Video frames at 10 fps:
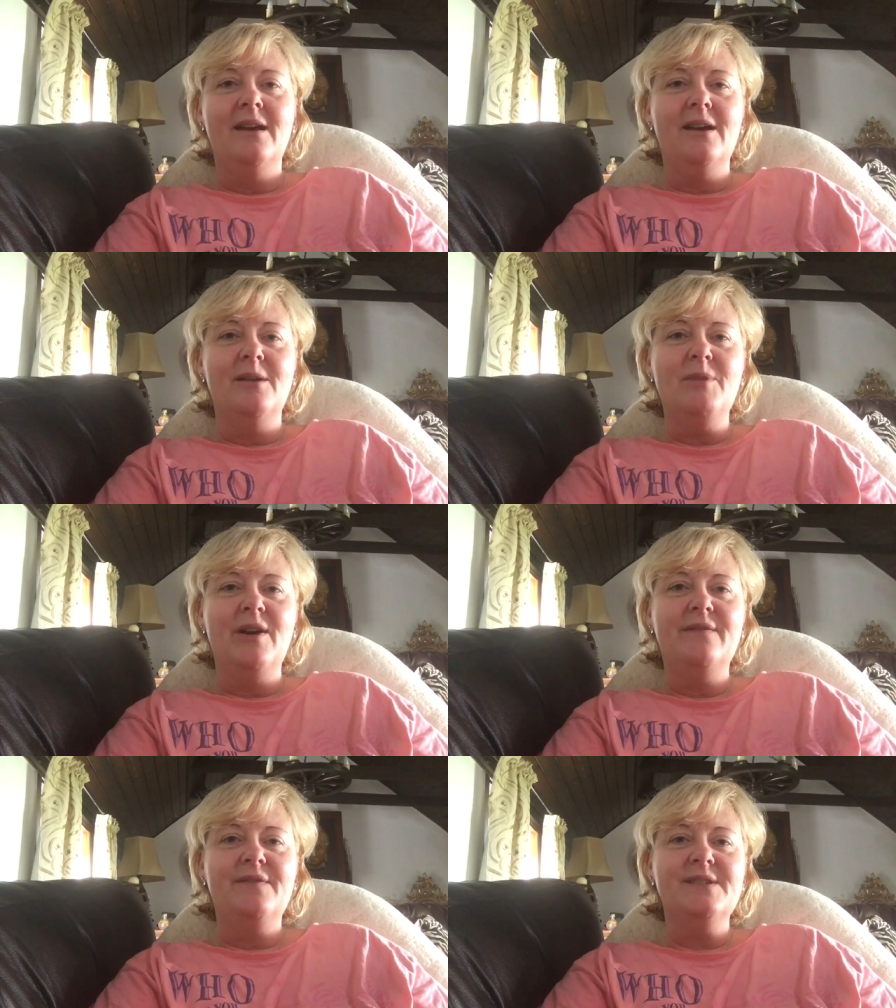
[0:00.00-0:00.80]

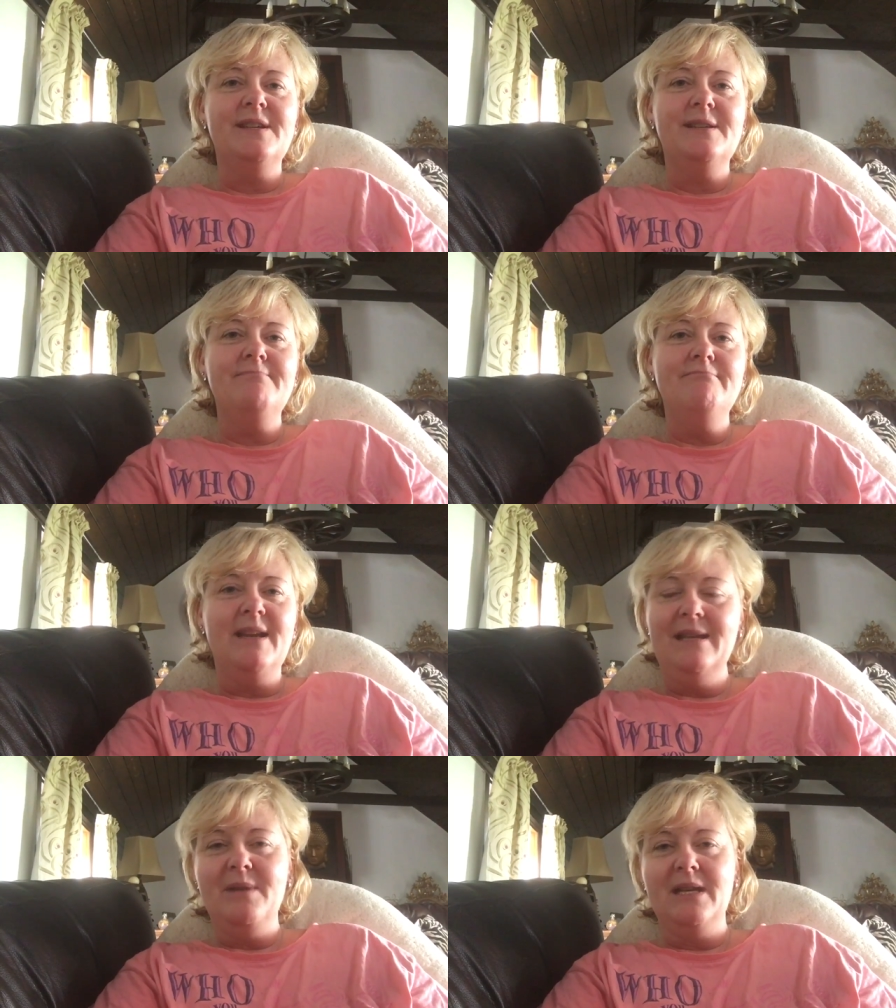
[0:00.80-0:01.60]
I've visited
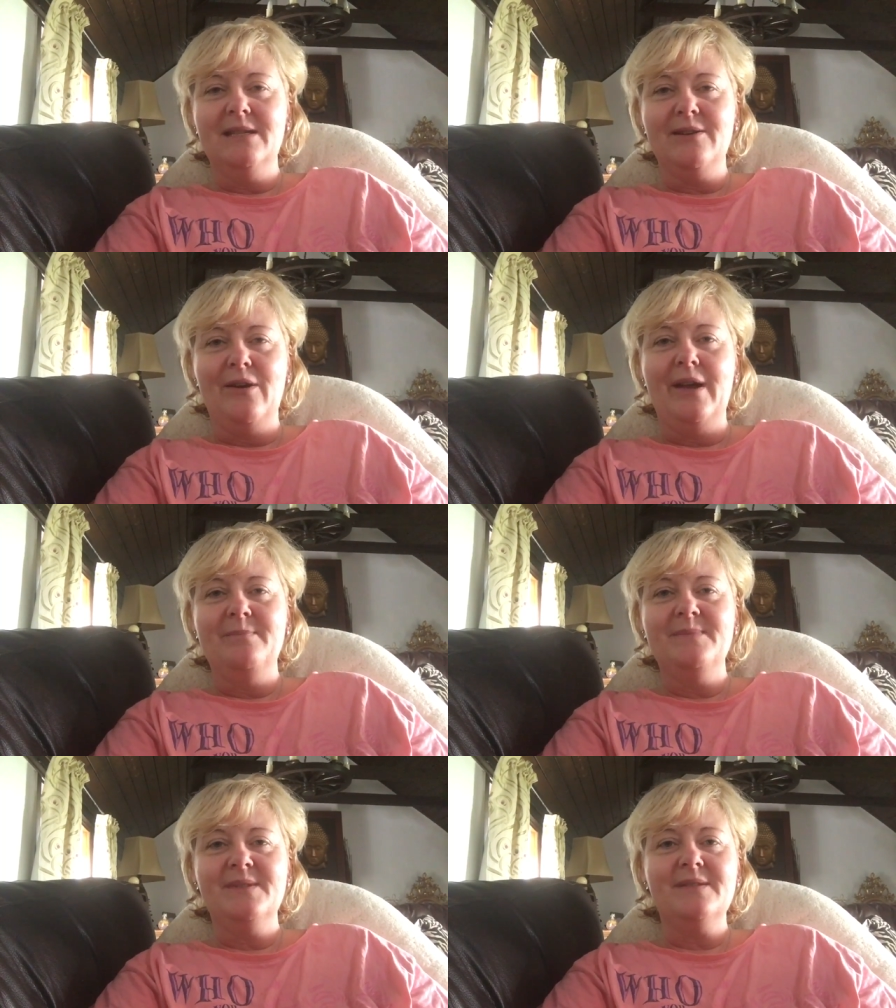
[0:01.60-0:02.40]
many
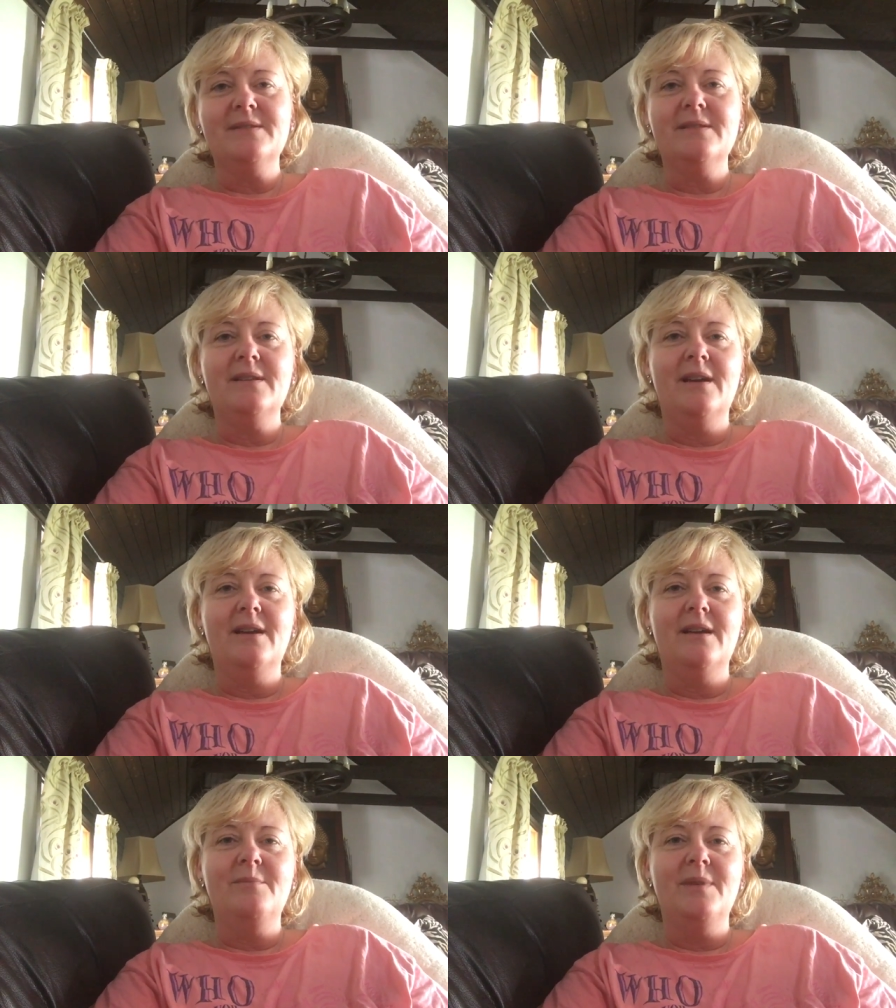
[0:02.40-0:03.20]
times
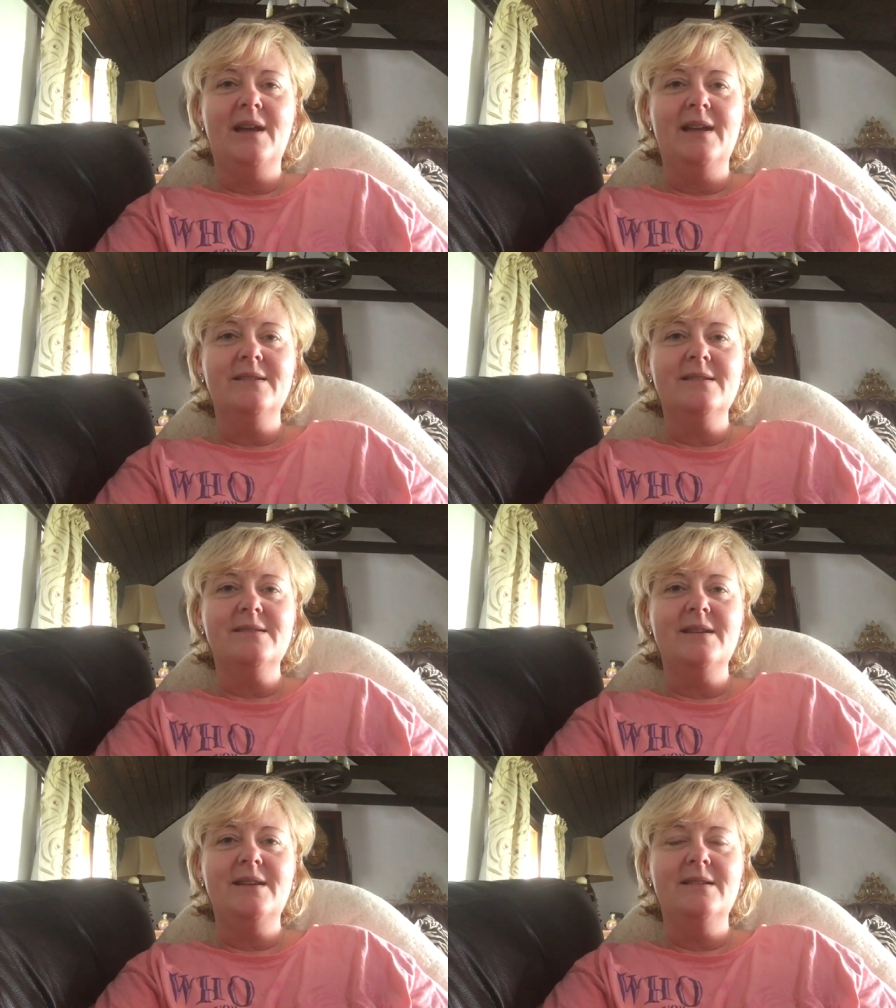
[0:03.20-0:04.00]
and
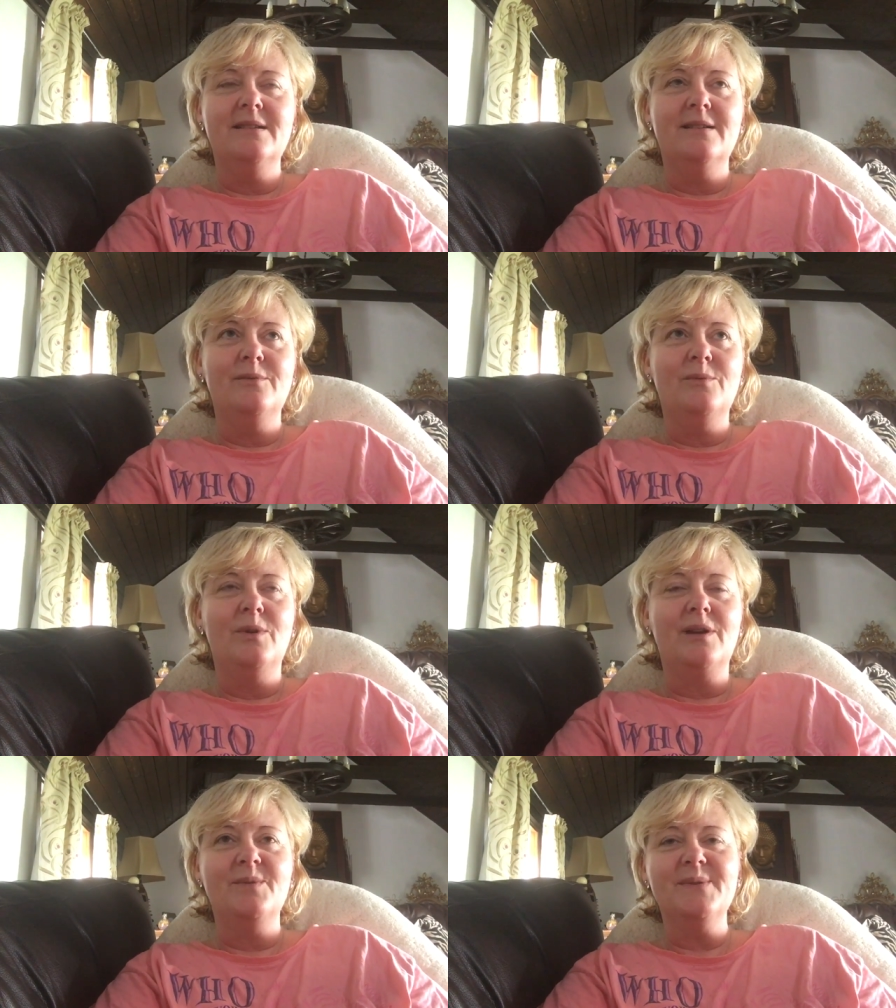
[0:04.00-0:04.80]
seen
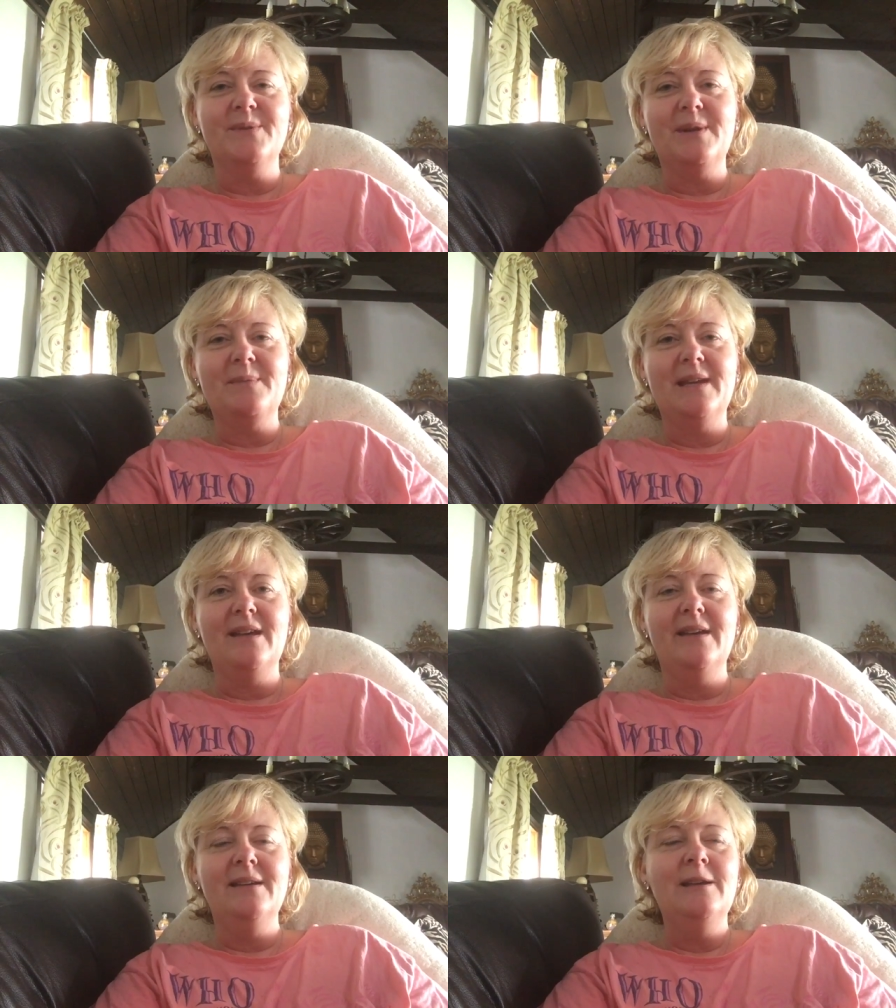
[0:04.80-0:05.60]
what goes on up
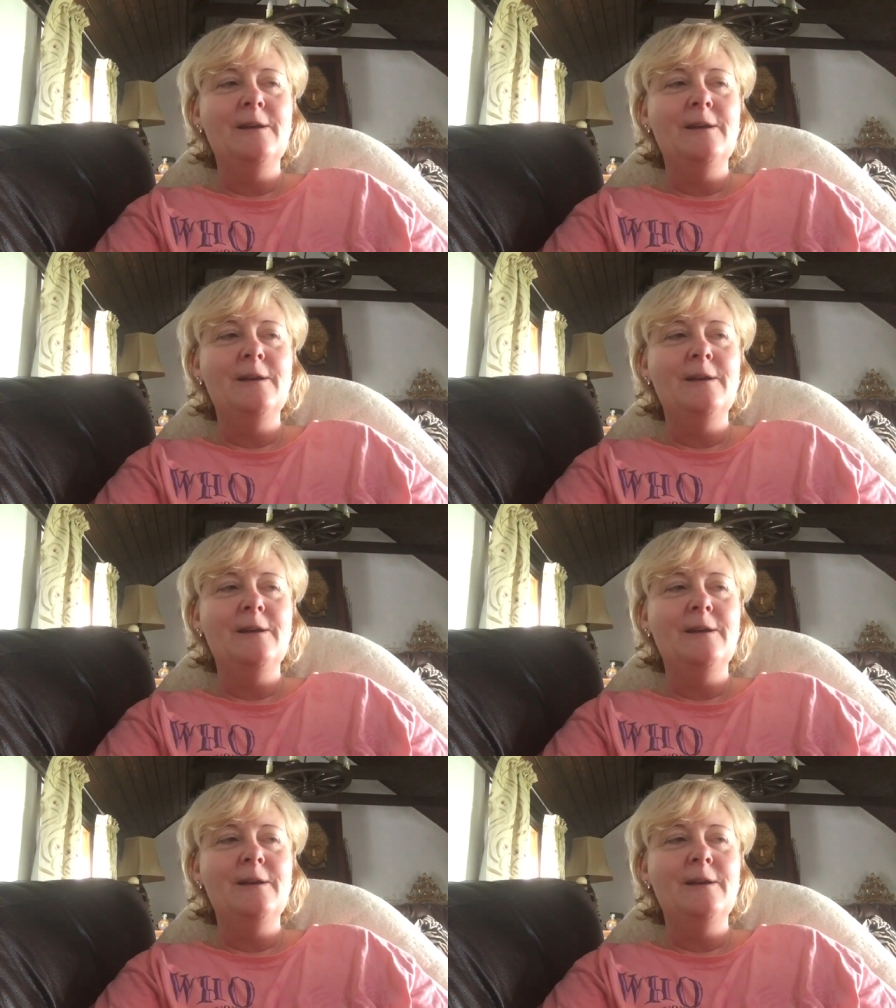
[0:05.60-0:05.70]
there.